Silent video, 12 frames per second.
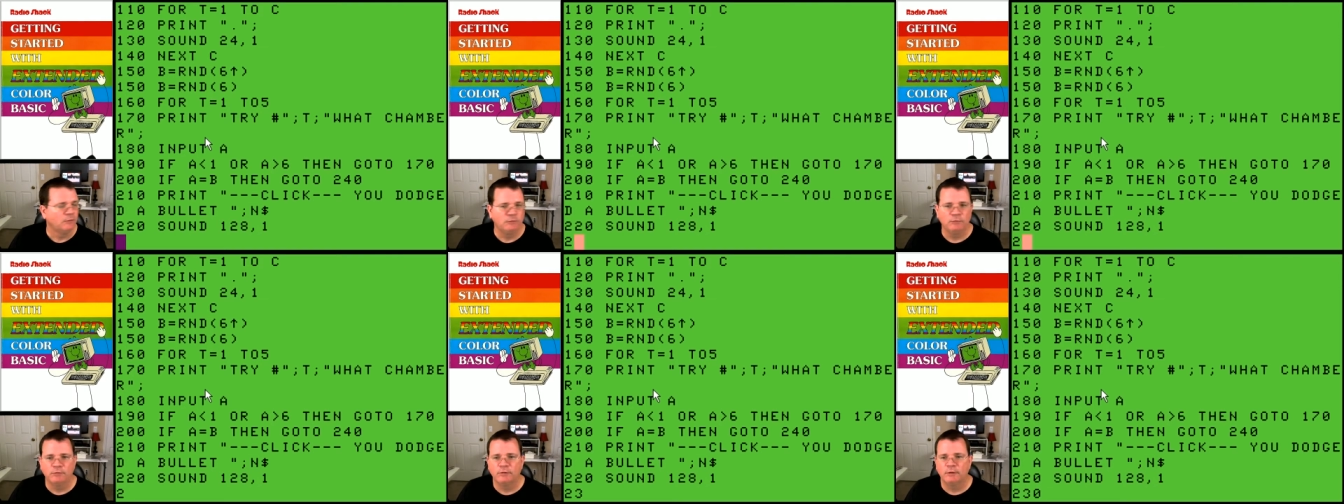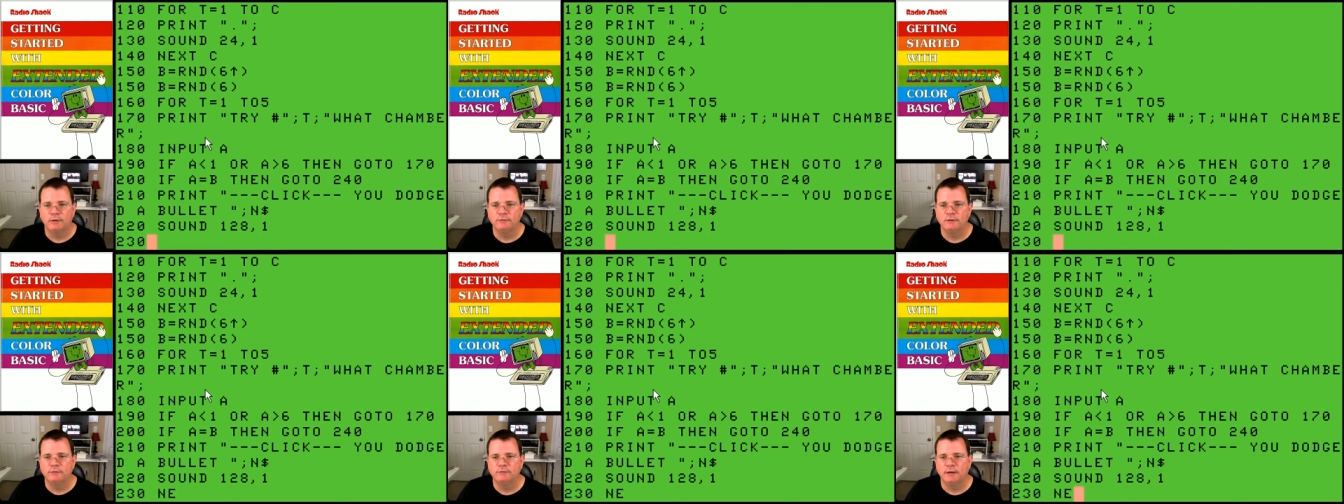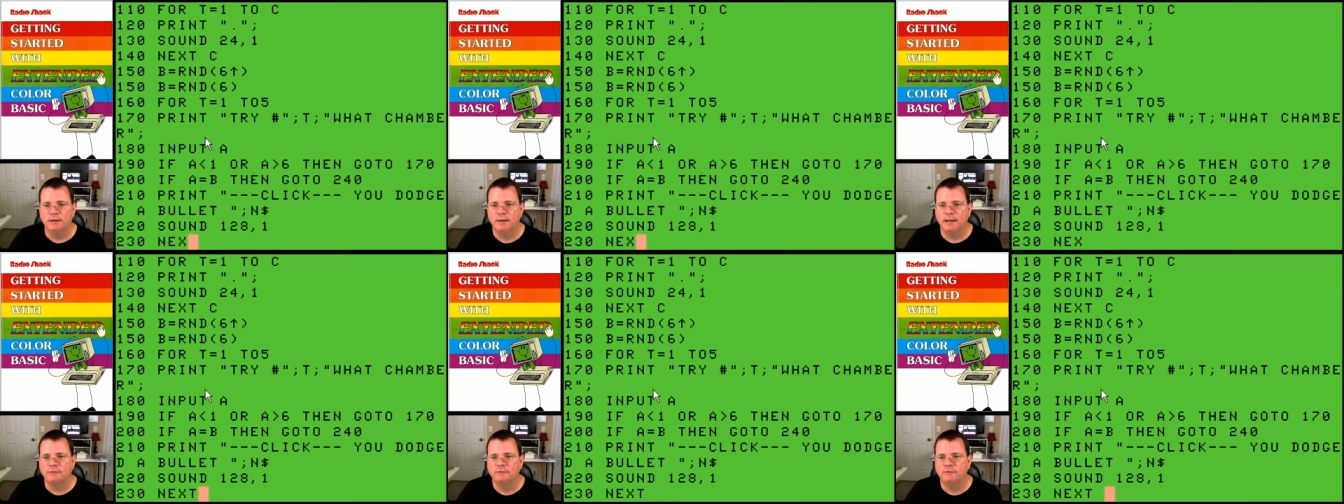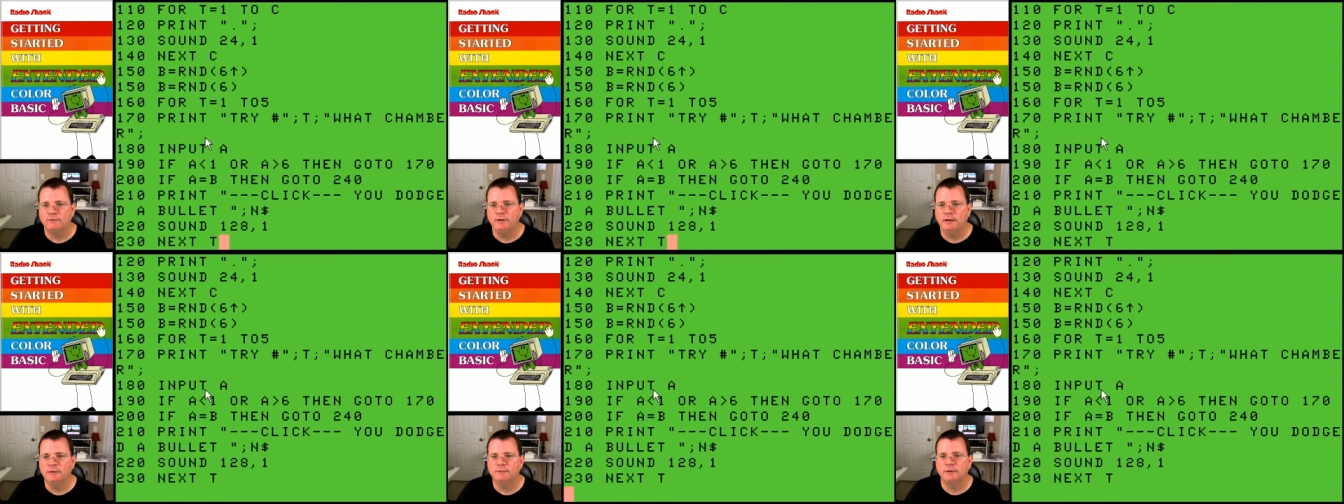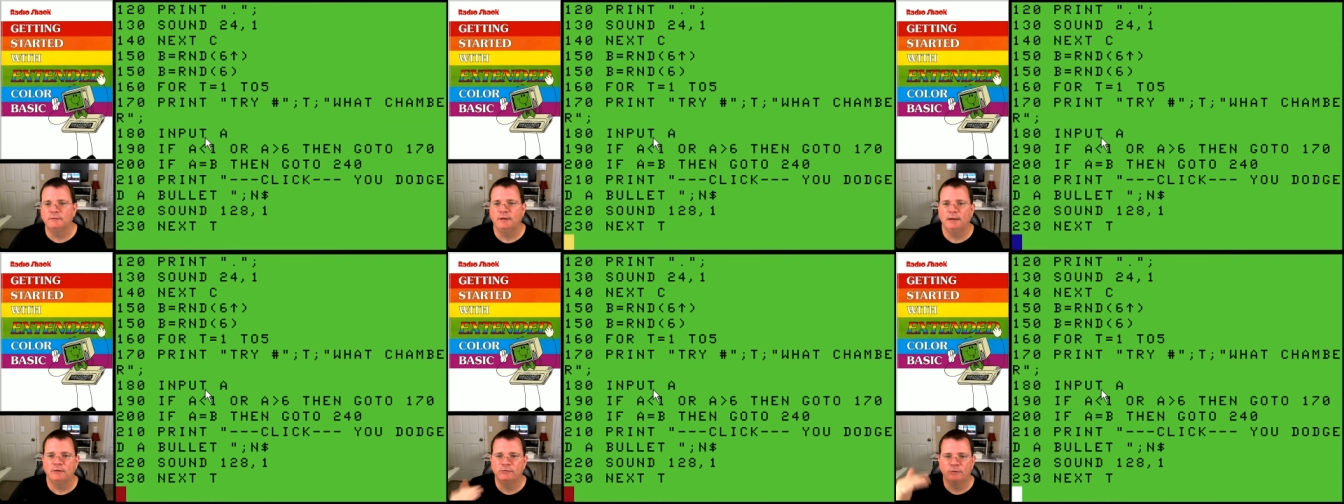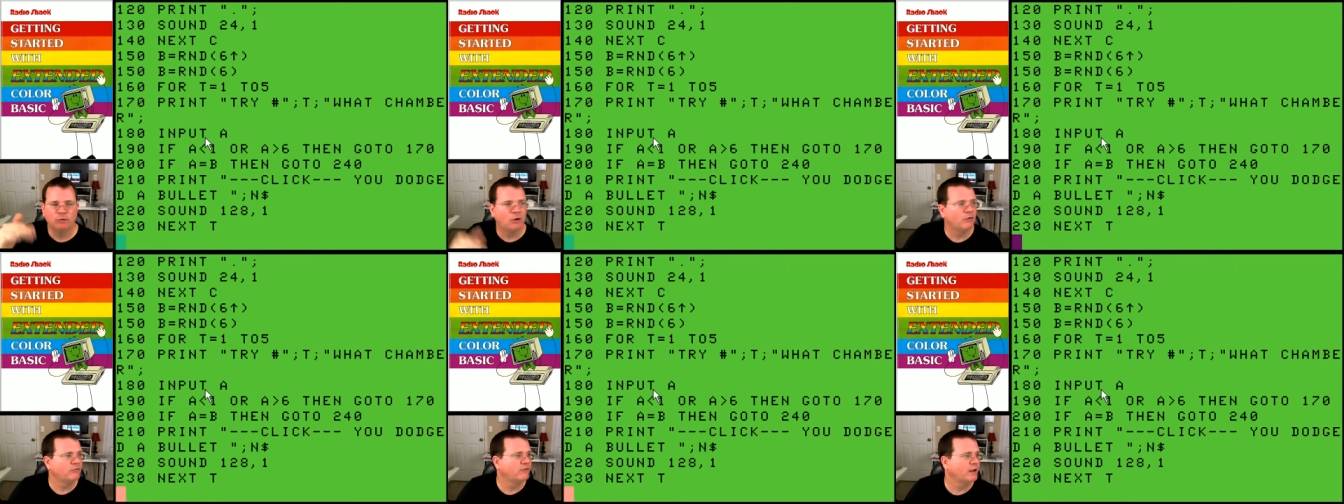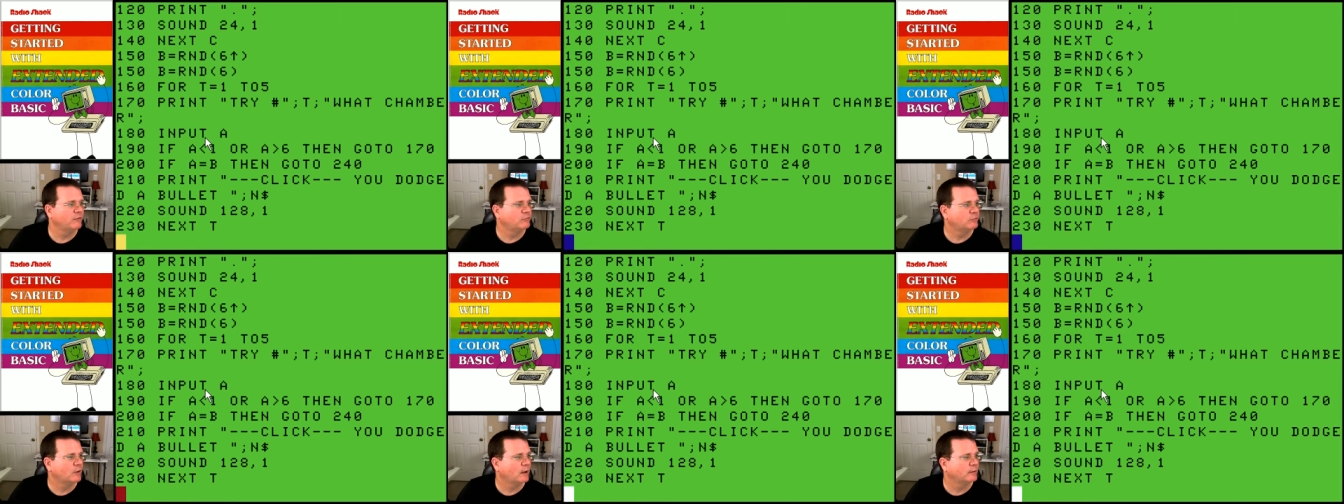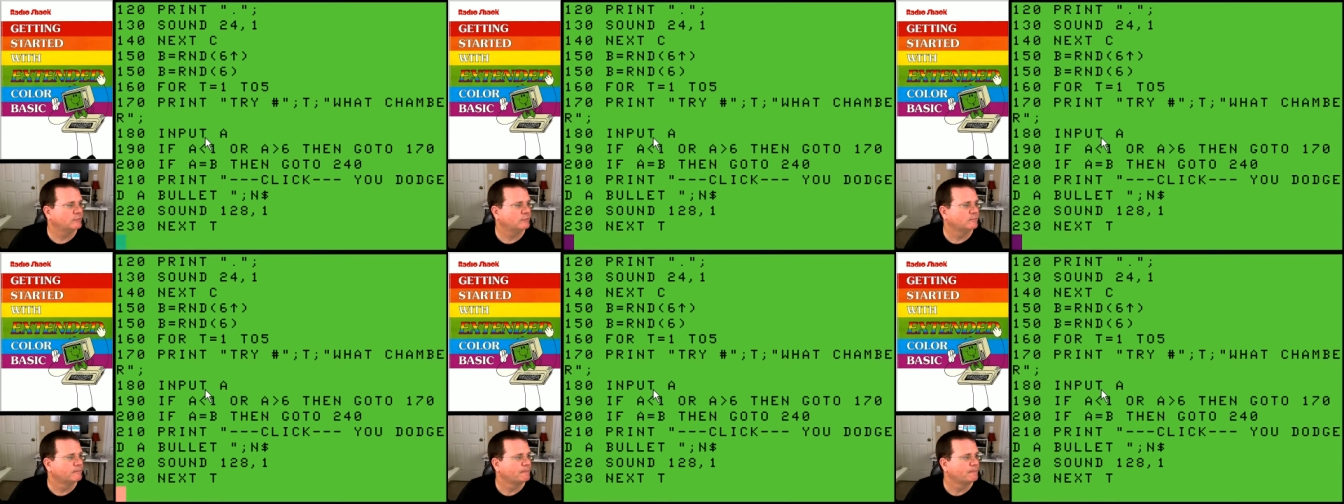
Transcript: 230 is going to say next T is going to take us through all five tries